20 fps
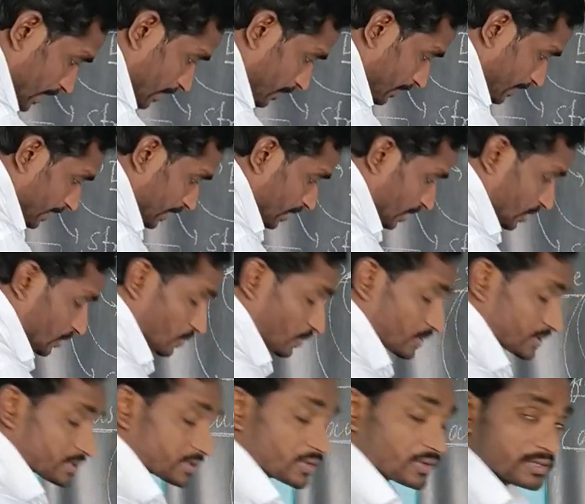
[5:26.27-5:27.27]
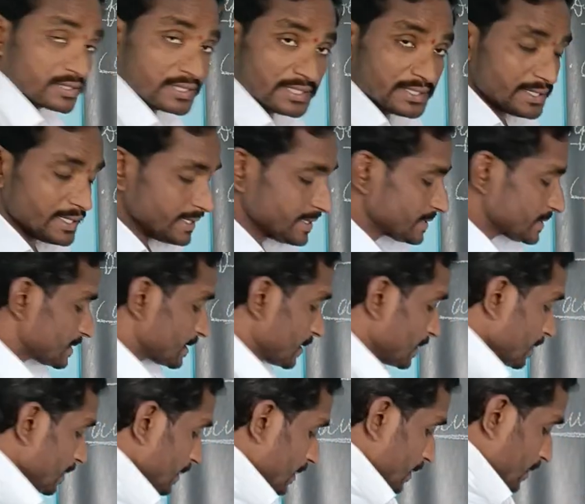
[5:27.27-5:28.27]
diabetic ketoacidosis is
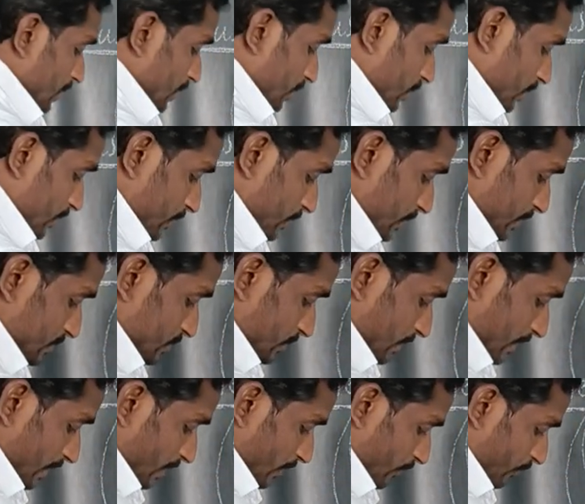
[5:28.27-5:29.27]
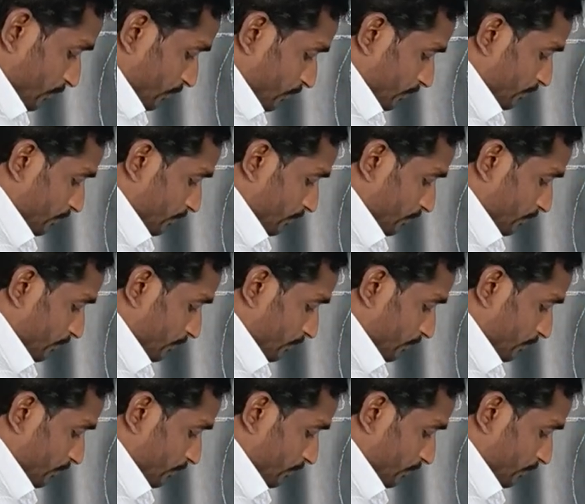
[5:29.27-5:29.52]
okay, so the